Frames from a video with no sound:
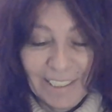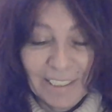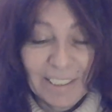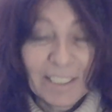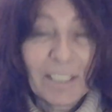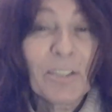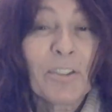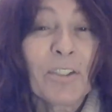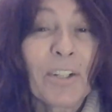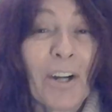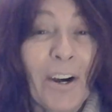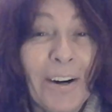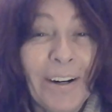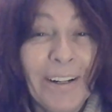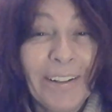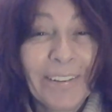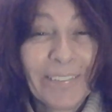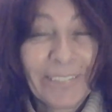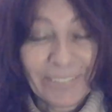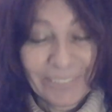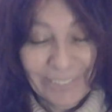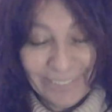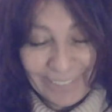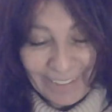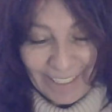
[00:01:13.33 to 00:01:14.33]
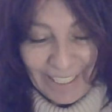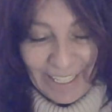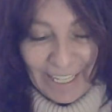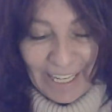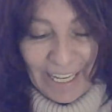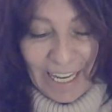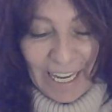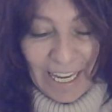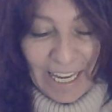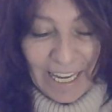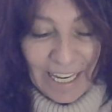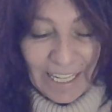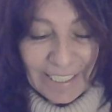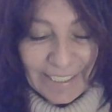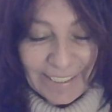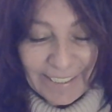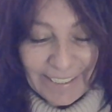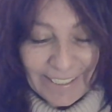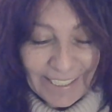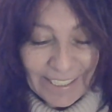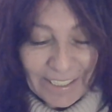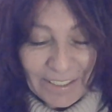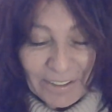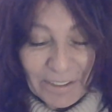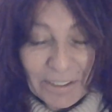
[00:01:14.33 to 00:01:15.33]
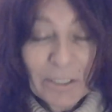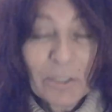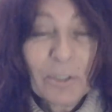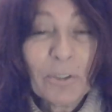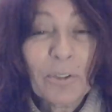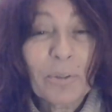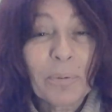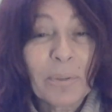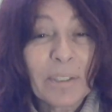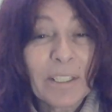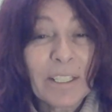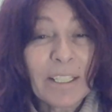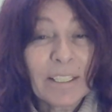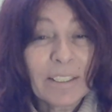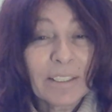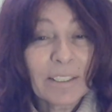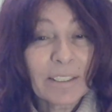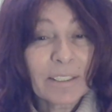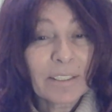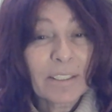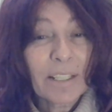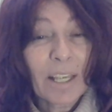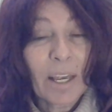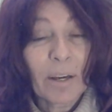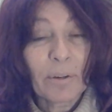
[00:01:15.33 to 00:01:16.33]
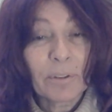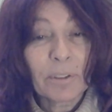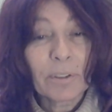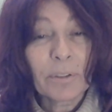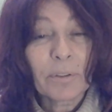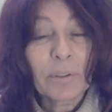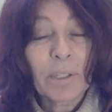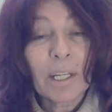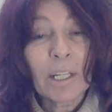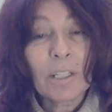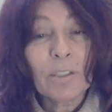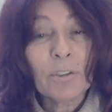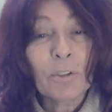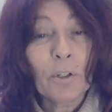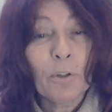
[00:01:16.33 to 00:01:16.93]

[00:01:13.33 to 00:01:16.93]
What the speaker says: because you are, and you get your reading discounted, okay?